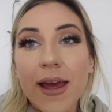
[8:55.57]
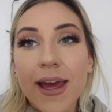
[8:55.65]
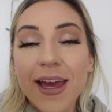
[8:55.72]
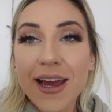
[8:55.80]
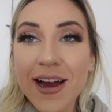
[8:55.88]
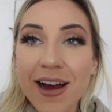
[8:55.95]

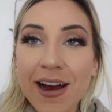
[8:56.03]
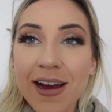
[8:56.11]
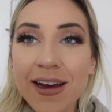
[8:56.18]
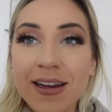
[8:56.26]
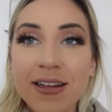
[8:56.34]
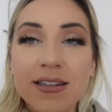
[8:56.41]
Hey
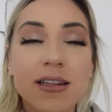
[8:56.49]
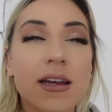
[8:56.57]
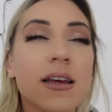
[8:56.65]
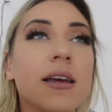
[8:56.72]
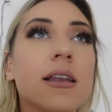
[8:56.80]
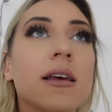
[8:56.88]
guys,
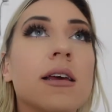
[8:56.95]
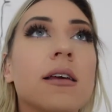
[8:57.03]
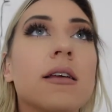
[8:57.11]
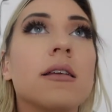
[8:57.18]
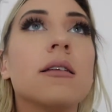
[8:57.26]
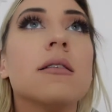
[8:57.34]
it
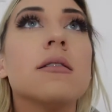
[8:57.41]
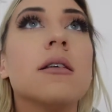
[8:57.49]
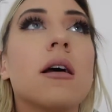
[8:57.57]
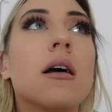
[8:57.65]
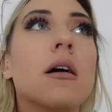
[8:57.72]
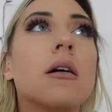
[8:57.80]
is
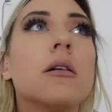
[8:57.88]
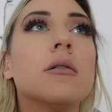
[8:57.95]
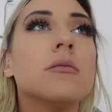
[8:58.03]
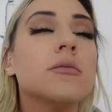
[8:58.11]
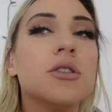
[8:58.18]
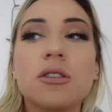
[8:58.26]

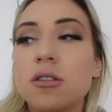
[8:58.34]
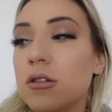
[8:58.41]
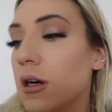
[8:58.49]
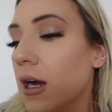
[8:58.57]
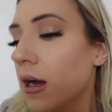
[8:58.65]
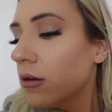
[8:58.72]
um, just
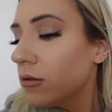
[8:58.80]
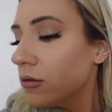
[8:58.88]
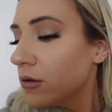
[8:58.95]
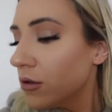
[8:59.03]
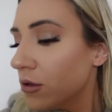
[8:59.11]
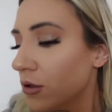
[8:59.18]

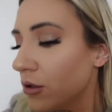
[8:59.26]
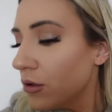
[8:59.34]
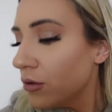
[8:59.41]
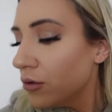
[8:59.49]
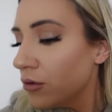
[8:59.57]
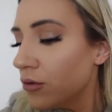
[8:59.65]
around
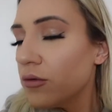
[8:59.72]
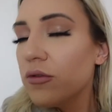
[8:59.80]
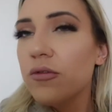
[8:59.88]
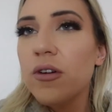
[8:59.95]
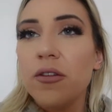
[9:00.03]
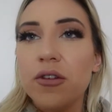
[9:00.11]

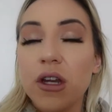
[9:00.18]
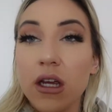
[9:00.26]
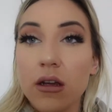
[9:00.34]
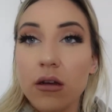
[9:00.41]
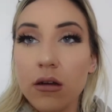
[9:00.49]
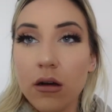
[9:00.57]

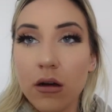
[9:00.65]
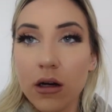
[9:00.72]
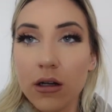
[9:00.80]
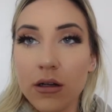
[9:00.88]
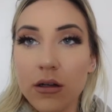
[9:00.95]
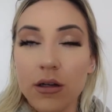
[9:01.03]
2.15
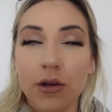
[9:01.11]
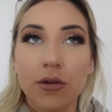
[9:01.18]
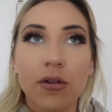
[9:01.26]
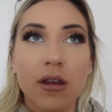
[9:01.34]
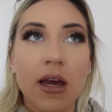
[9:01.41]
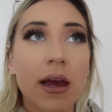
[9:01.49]
on
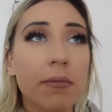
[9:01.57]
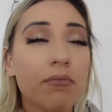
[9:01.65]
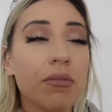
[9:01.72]
Tuesday.